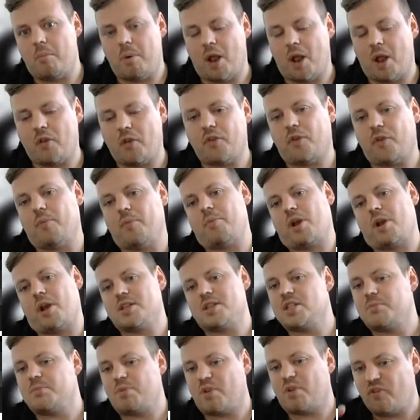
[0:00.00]
But
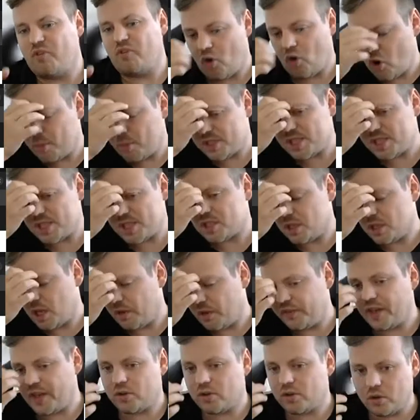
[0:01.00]
because the performance is
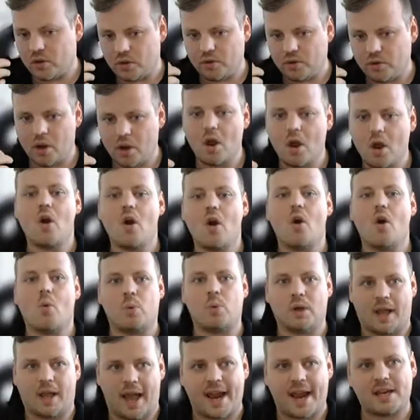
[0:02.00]
not that good,
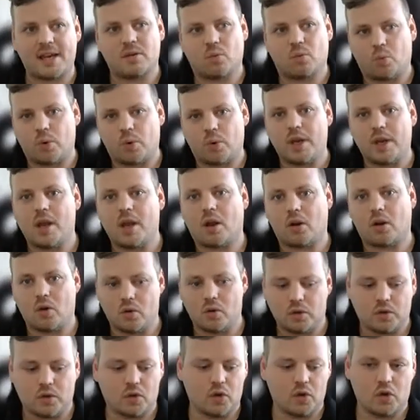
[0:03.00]
we are
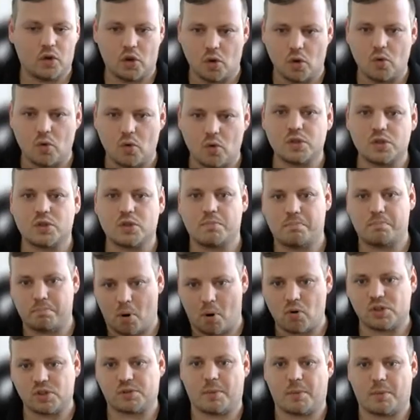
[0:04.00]
going to use
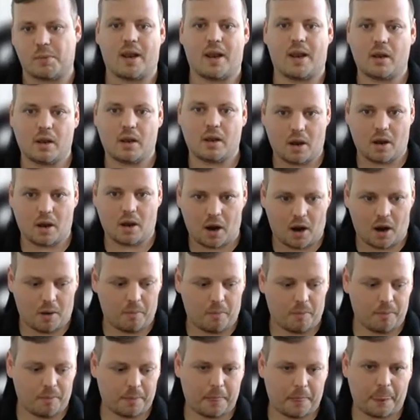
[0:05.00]
Postman
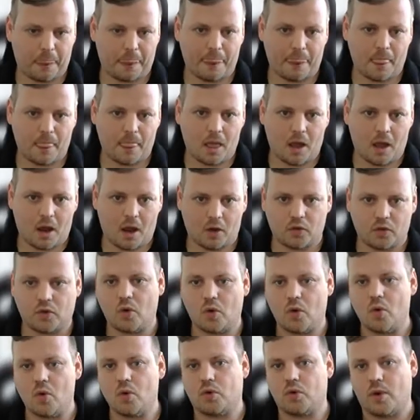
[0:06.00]

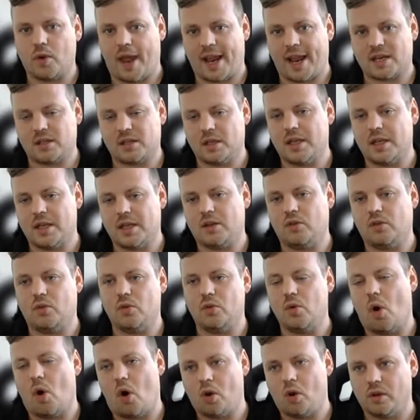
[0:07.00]
to actually
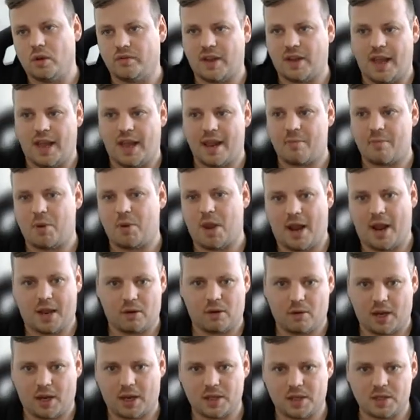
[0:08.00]
do all of the
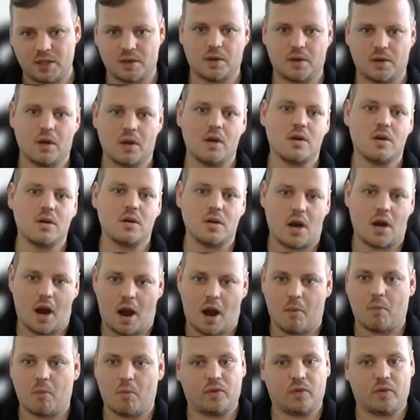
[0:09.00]
API queries.
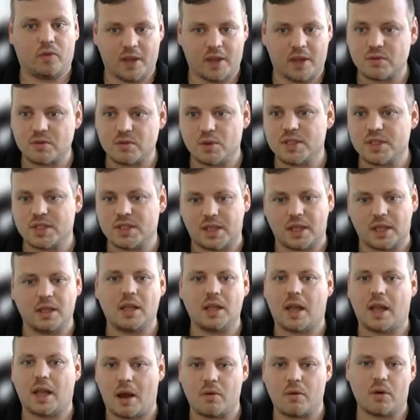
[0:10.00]
This will still
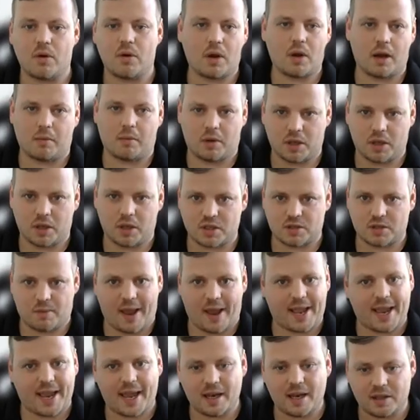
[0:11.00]
allow you, the
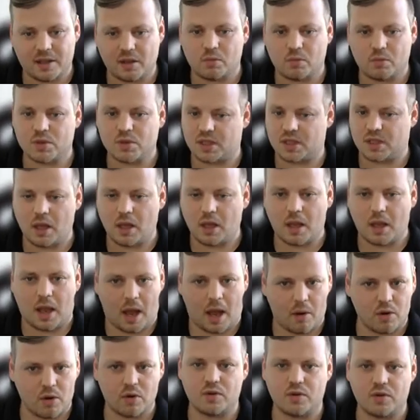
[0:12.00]
Swagger editor will still
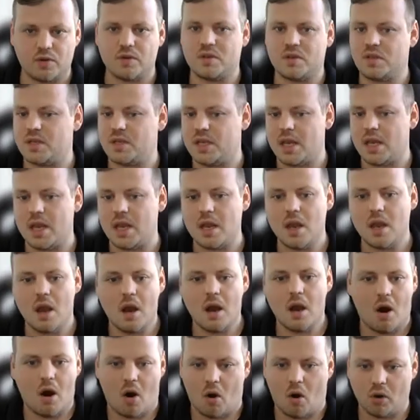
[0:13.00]
allow you to see
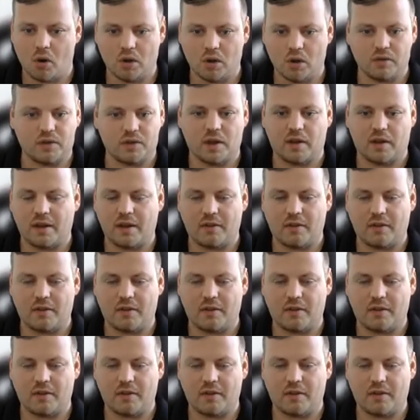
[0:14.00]
all of the